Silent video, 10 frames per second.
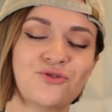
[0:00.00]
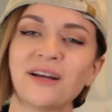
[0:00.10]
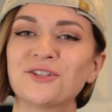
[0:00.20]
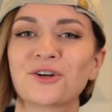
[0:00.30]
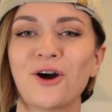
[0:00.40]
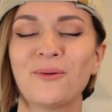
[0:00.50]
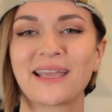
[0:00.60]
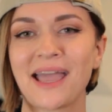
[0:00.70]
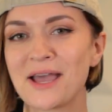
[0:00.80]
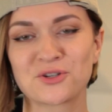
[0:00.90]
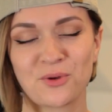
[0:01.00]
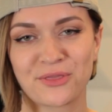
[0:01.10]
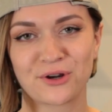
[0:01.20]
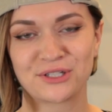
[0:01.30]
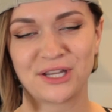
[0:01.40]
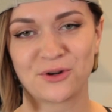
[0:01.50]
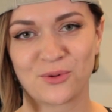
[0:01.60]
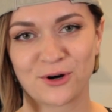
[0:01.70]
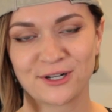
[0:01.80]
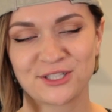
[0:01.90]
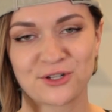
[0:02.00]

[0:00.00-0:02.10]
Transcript: Drake took home a casual 13 awards,